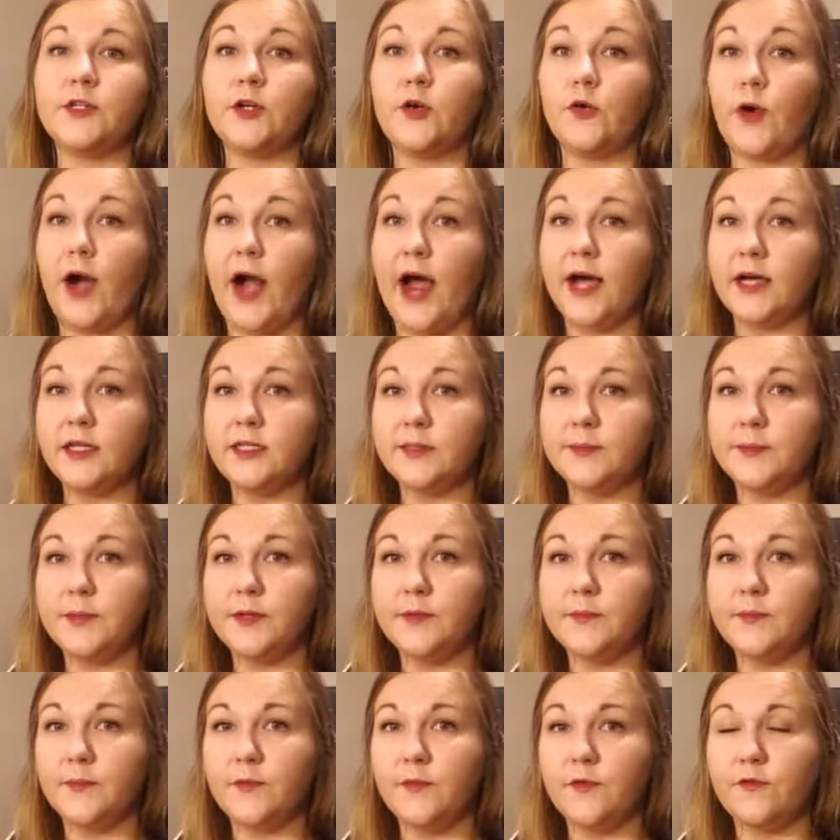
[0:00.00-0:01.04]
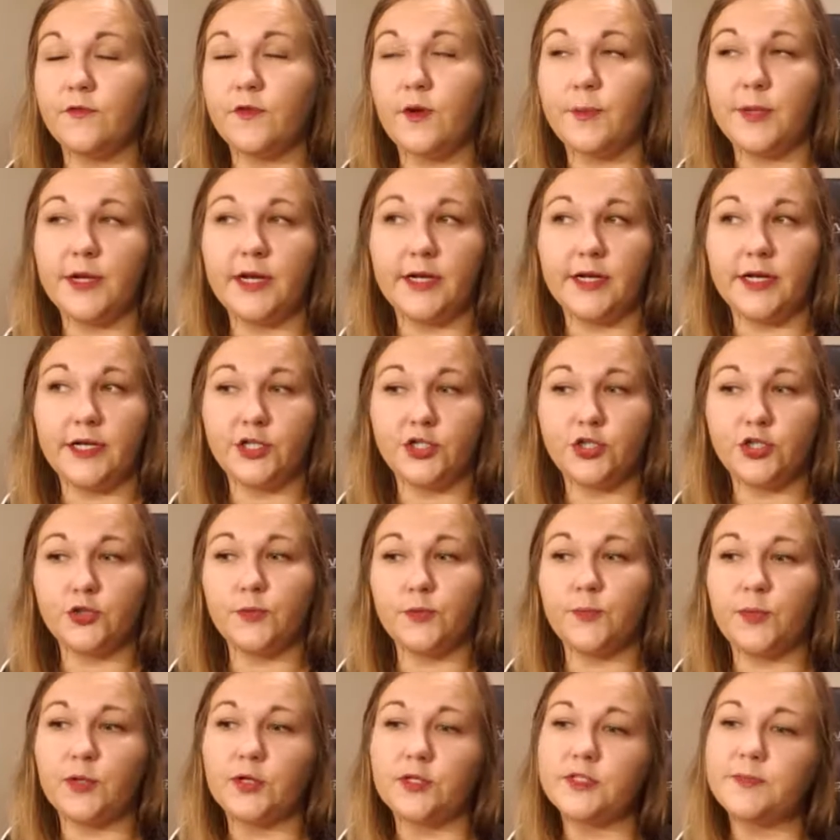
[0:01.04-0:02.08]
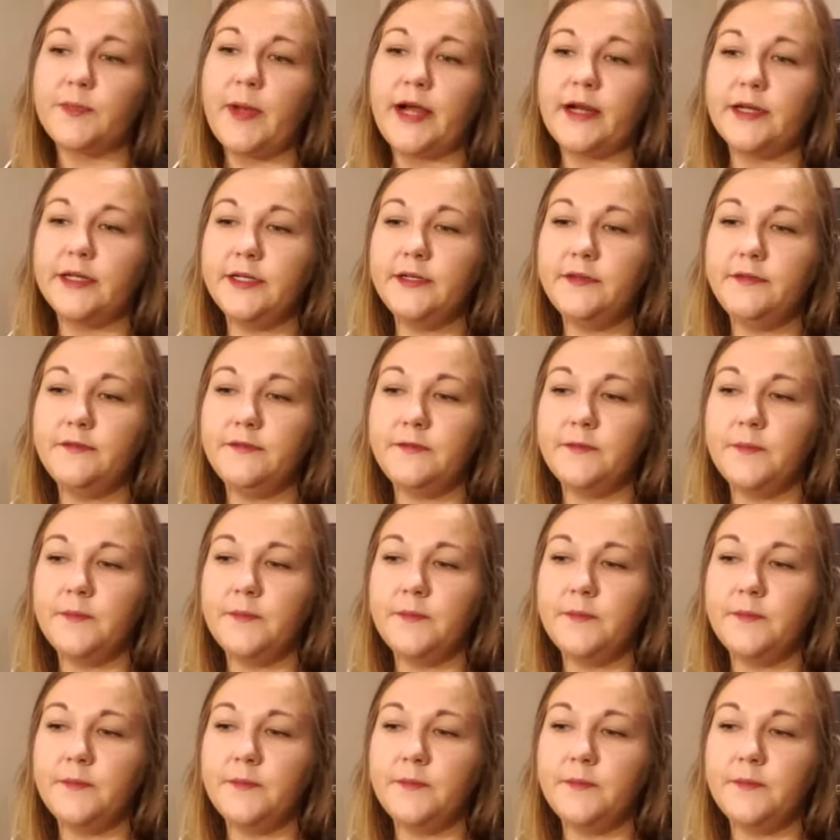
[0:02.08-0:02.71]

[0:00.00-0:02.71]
grasp from an initial perspective,